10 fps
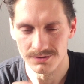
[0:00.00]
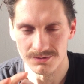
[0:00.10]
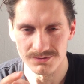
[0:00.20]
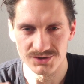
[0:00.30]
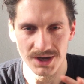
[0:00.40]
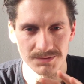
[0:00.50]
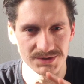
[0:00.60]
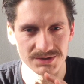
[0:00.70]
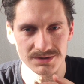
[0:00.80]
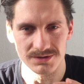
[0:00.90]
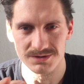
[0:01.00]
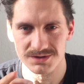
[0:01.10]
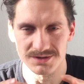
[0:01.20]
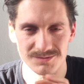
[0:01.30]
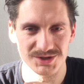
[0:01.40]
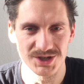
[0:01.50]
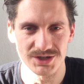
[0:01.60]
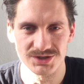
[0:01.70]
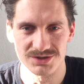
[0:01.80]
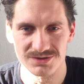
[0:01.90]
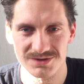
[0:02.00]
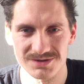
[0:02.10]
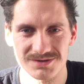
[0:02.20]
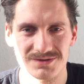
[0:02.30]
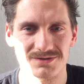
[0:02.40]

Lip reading: who traps in these limitations.